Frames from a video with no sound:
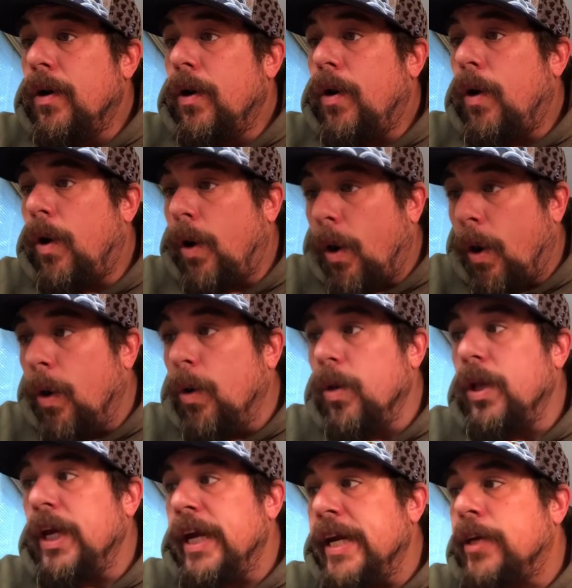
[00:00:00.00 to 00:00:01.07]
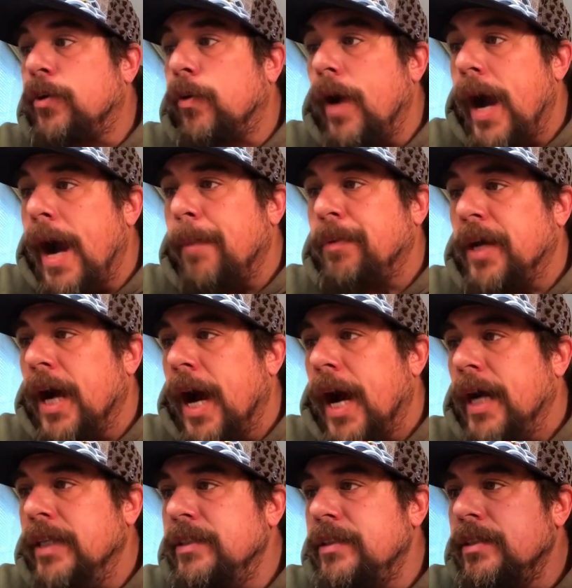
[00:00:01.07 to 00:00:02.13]
Holy crap,
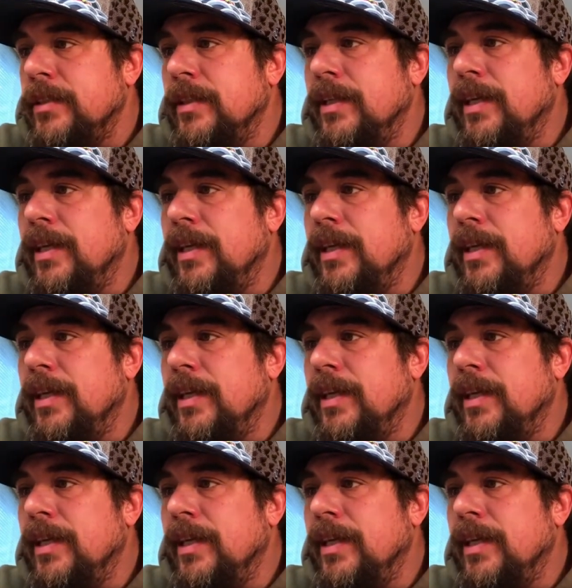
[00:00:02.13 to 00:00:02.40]
guys.